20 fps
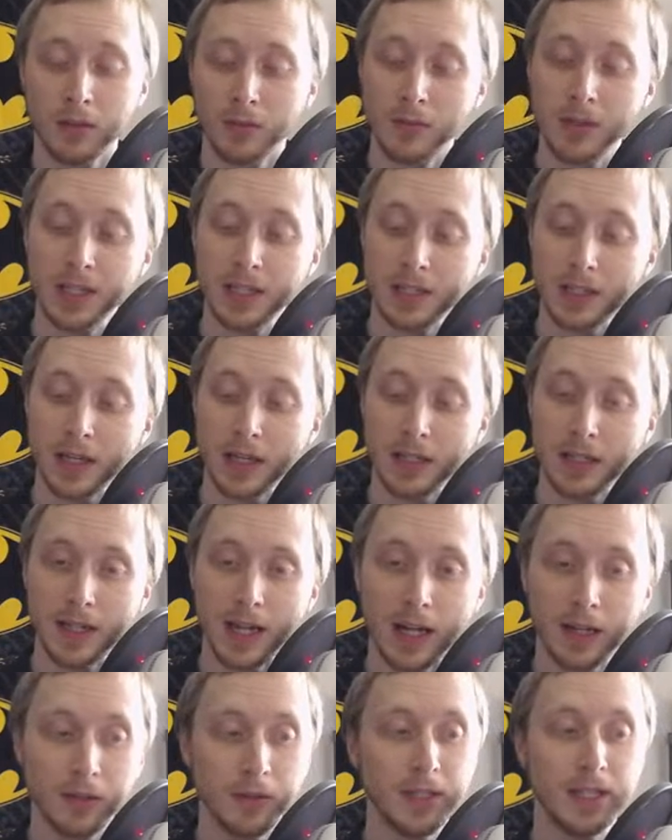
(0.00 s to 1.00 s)
We said
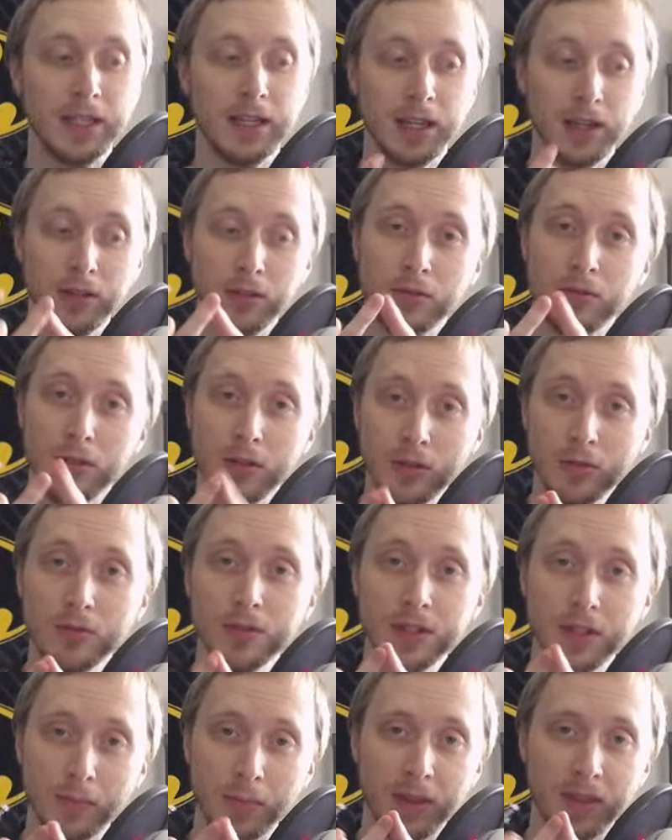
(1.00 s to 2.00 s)
not only can you
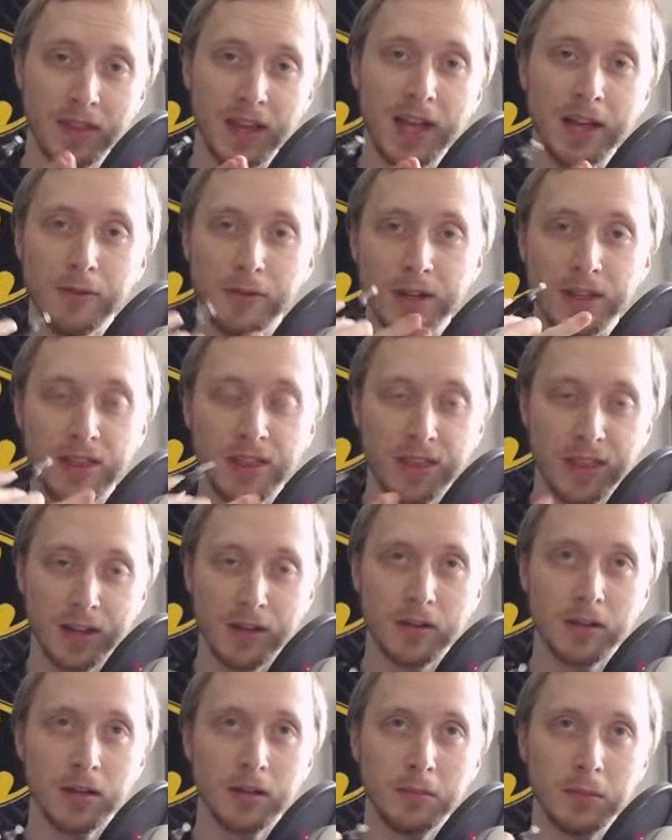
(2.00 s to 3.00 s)
use the Pythagorean
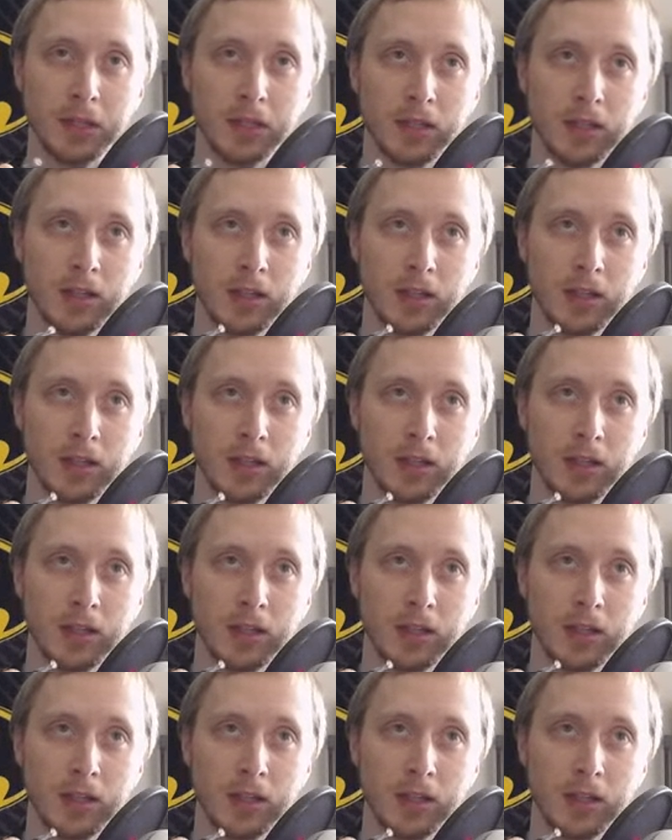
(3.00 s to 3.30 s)
theorem